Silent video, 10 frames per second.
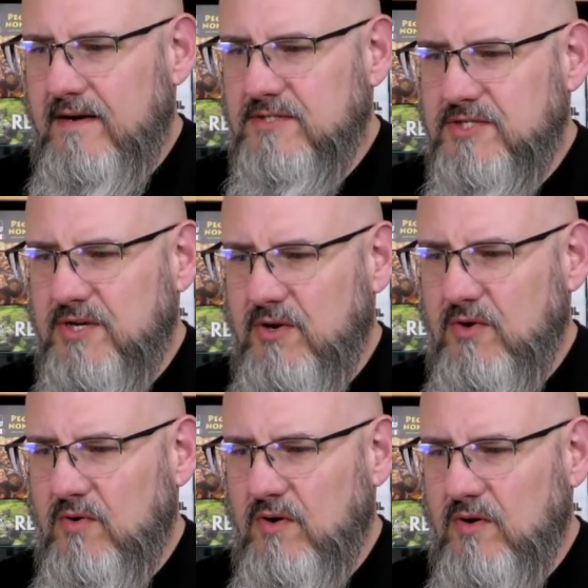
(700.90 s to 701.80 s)

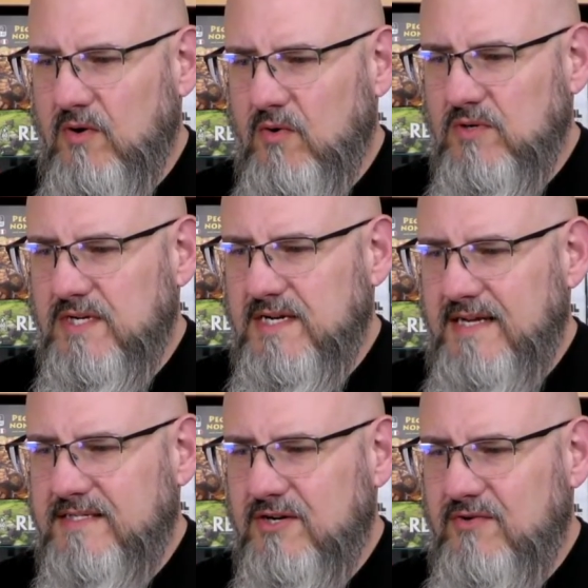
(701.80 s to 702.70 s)
So,
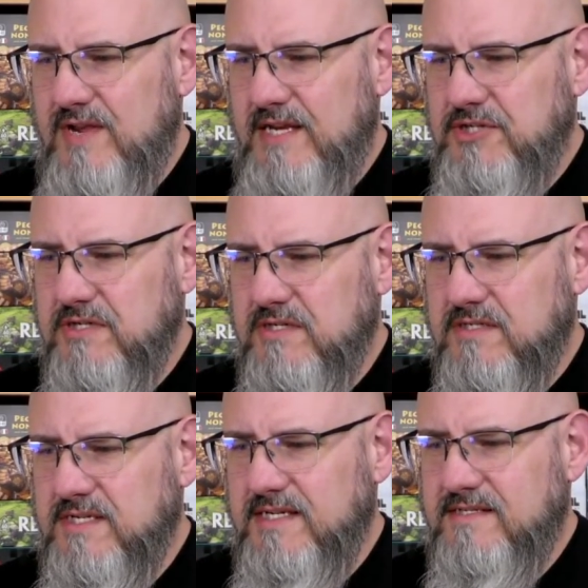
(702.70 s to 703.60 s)
Odinata
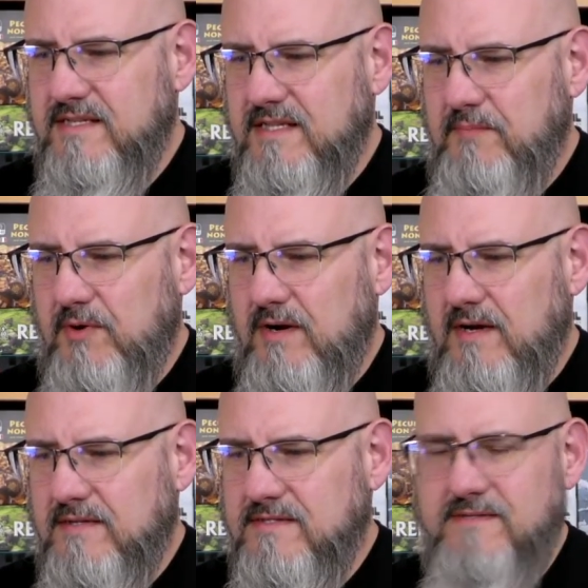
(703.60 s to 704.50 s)
Creations, it's the
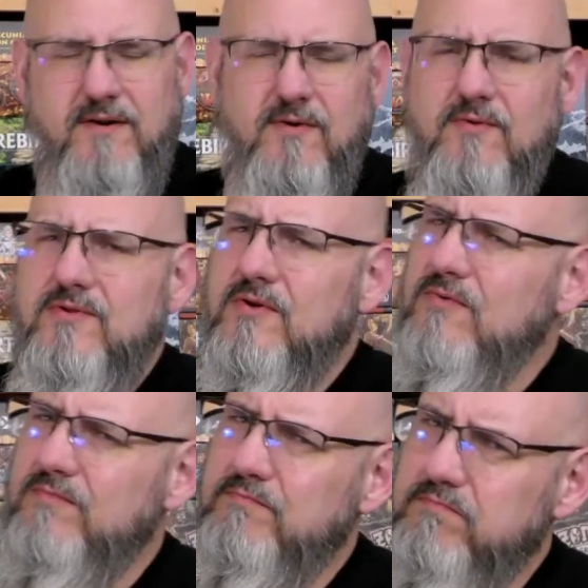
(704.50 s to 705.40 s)
leprechauns. No,
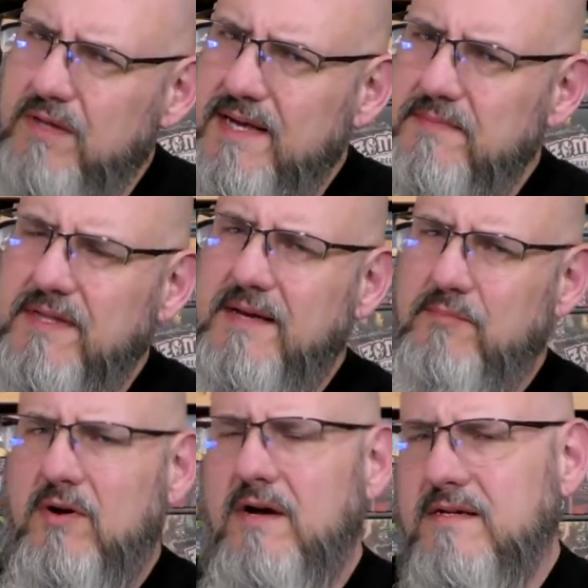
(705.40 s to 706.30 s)
don't blame the
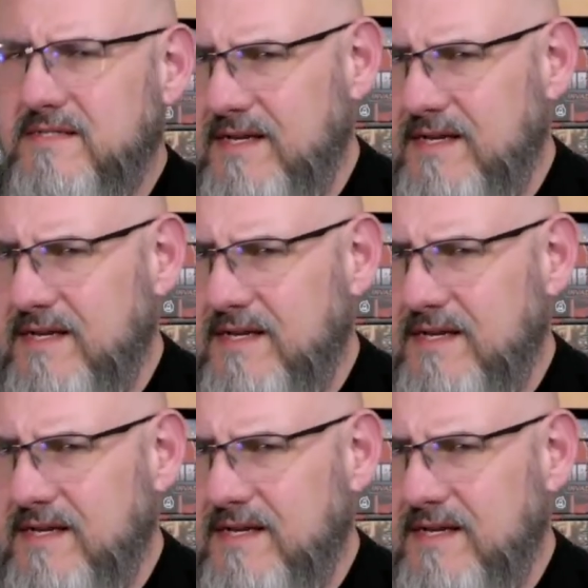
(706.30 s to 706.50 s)
leprechauns